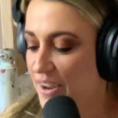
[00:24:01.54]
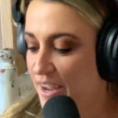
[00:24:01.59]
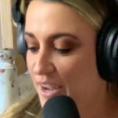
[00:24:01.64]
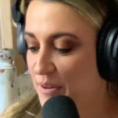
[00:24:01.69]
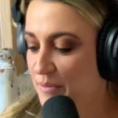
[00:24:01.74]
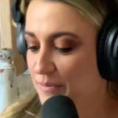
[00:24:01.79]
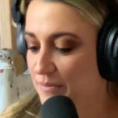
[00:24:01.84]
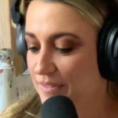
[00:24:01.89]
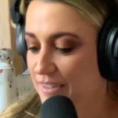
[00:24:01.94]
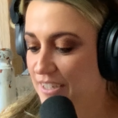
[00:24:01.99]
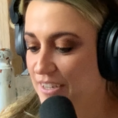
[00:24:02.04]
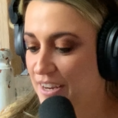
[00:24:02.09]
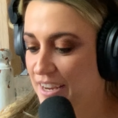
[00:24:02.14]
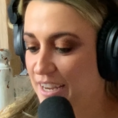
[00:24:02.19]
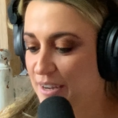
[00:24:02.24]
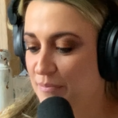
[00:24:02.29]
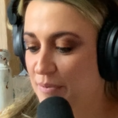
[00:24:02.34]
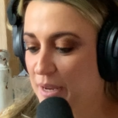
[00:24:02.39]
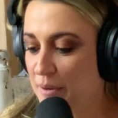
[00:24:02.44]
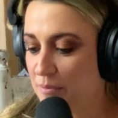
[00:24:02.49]
how, to bring you know
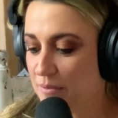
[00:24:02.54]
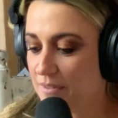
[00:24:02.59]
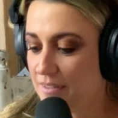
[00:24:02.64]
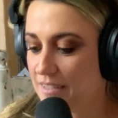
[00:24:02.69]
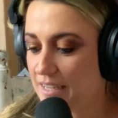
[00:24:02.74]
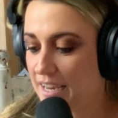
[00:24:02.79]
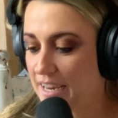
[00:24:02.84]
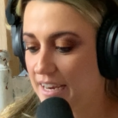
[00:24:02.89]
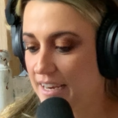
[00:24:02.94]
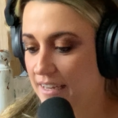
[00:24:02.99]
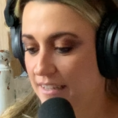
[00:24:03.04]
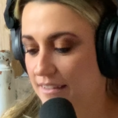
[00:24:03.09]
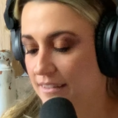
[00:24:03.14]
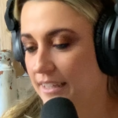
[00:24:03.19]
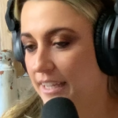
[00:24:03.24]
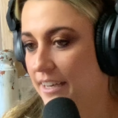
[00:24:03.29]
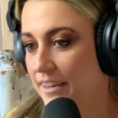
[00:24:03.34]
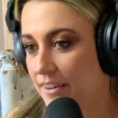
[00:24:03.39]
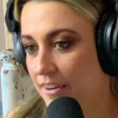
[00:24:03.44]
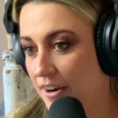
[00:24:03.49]
how people say,
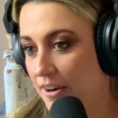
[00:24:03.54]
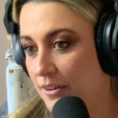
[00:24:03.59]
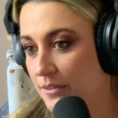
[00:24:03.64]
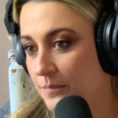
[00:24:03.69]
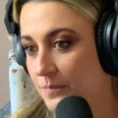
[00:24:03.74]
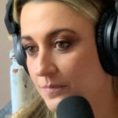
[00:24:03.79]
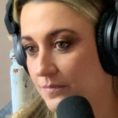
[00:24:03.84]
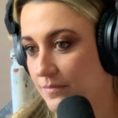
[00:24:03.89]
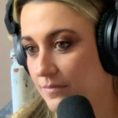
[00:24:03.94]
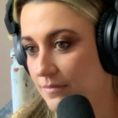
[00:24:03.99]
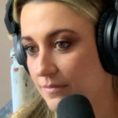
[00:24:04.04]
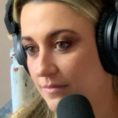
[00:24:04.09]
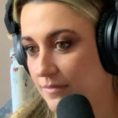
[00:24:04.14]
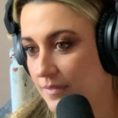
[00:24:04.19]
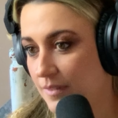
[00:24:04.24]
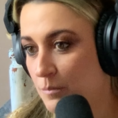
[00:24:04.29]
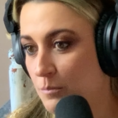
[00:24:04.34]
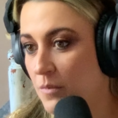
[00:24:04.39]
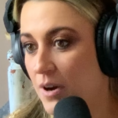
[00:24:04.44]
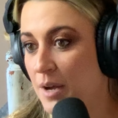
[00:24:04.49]
let it go?
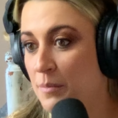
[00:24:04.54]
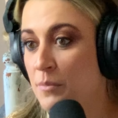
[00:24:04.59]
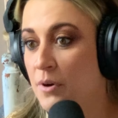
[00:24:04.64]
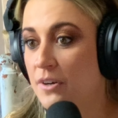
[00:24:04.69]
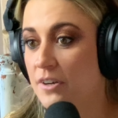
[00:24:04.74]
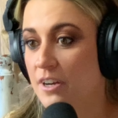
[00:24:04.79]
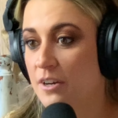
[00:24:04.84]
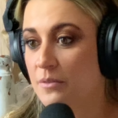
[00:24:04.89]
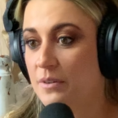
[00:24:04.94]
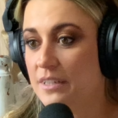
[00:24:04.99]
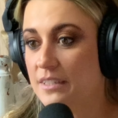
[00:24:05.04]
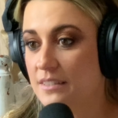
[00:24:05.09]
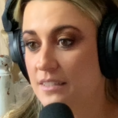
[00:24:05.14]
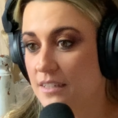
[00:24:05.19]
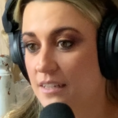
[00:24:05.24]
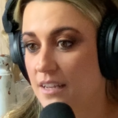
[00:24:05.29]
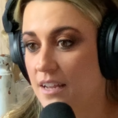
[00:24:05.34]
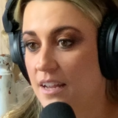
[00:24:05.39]
My motto is,